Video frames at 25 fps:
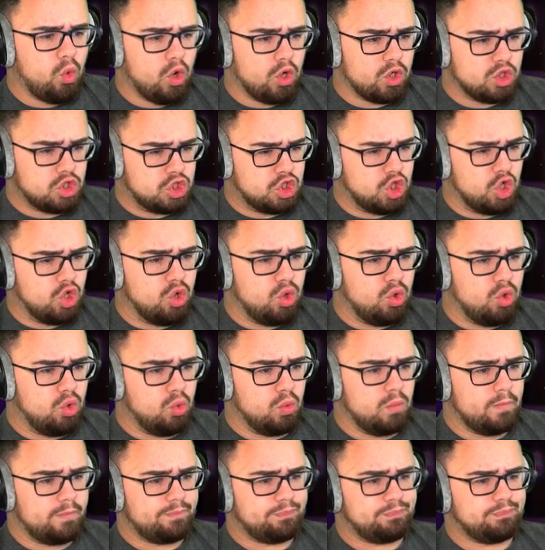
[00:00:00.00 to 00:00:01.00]
II
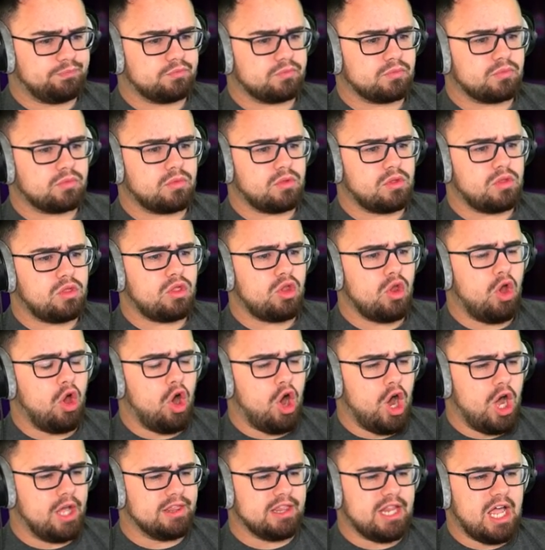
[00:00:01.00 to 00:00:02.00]

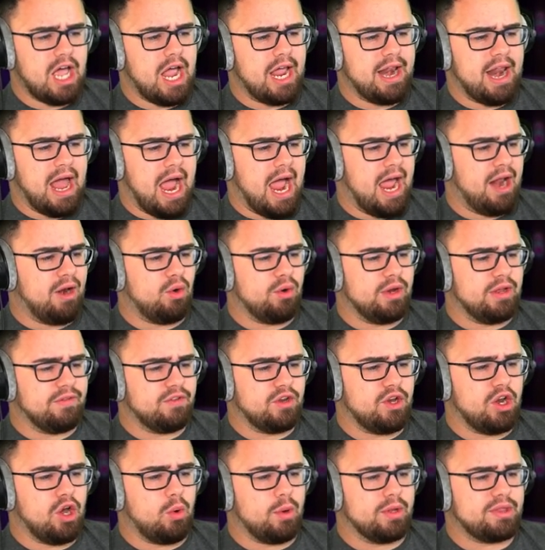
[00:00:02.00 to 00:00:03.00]
online. I don't
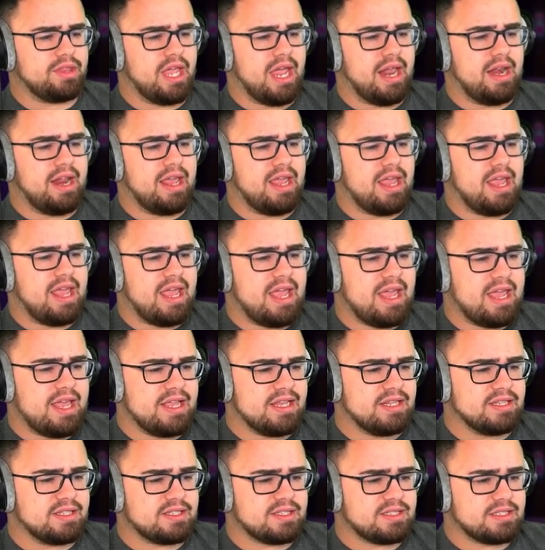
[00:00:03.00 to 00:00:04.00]
even know what that
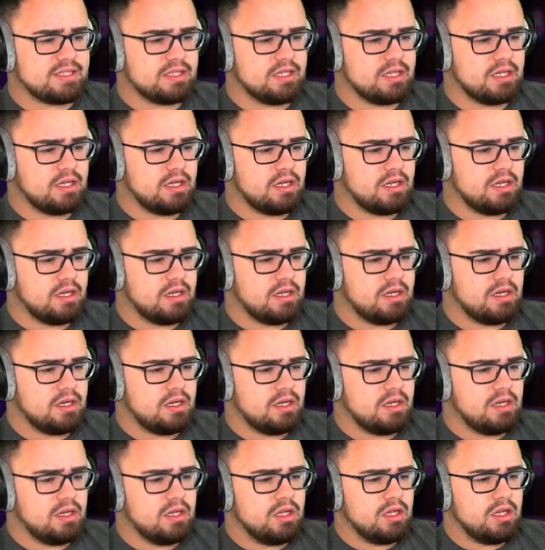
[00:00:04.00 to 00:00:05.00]
is.
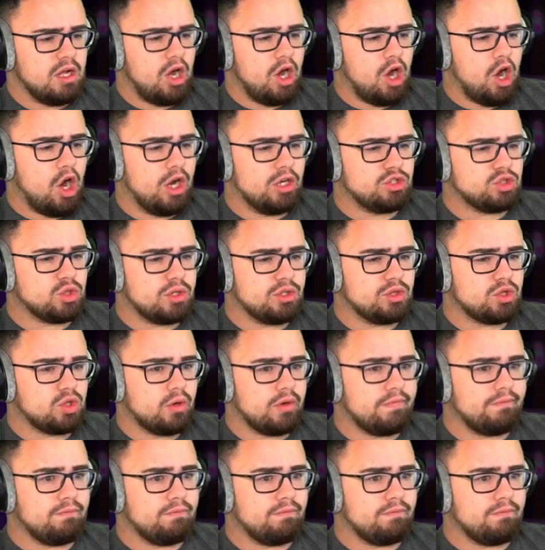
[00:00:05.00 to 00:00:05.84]
130.